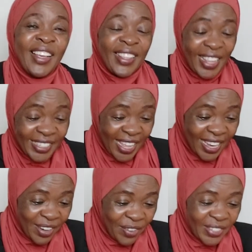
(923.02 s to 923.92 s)
That's the
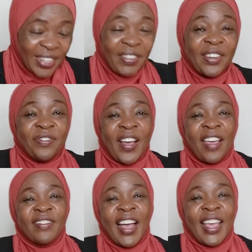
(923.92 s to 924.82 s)
end of
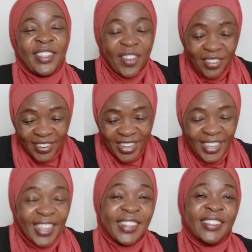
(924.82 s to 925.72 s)
75. I enjoyed
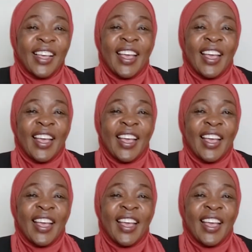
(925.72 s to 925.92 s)
reading it.